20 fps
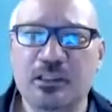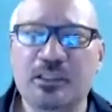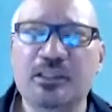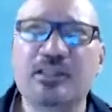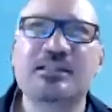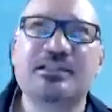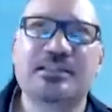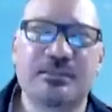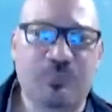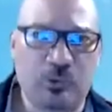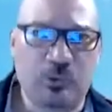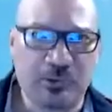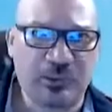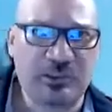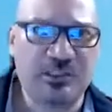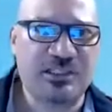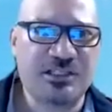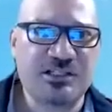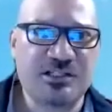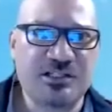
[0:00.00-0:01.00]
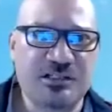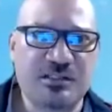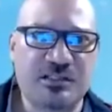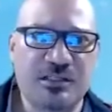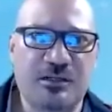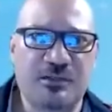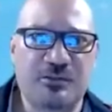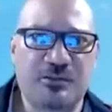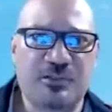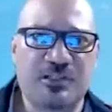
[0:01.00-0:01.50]
it's the politicians
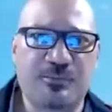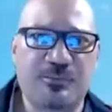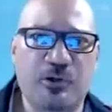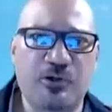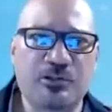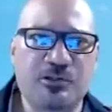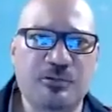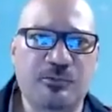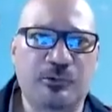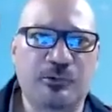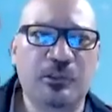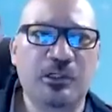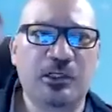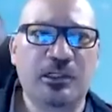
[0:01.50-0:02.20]
that are responsible.